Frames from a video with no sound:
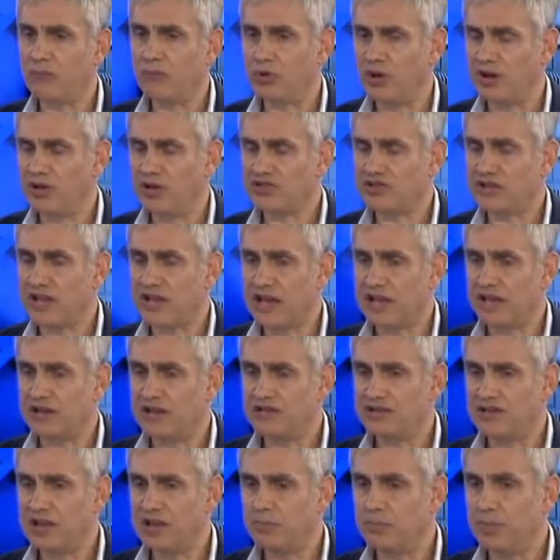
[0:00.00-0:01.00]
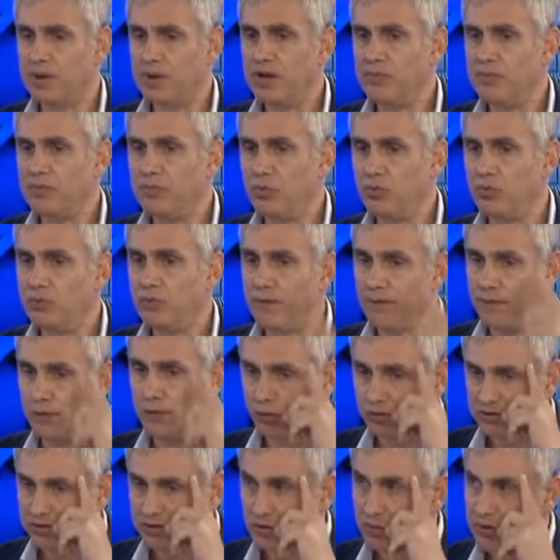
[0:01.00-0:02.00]
real estate is that people
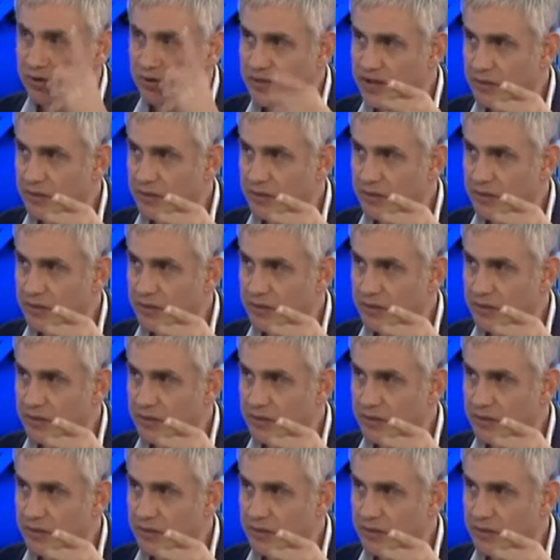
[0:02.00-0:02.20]
filter with